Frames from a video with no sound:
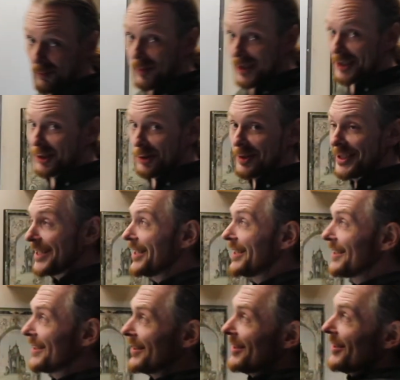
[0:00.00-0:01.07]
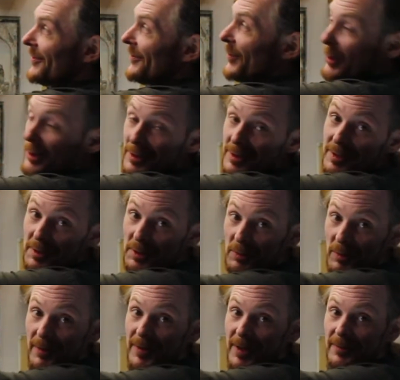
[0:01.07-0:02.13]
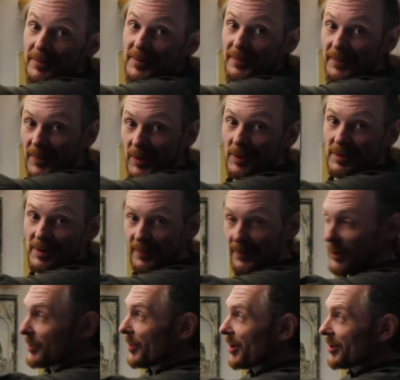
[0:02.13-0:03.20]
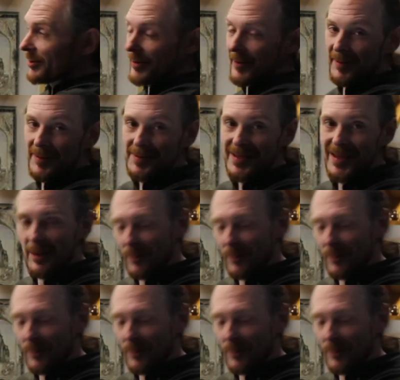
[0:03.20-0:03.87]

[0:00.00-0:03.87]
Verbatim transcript: we do need the first partial derivatives, and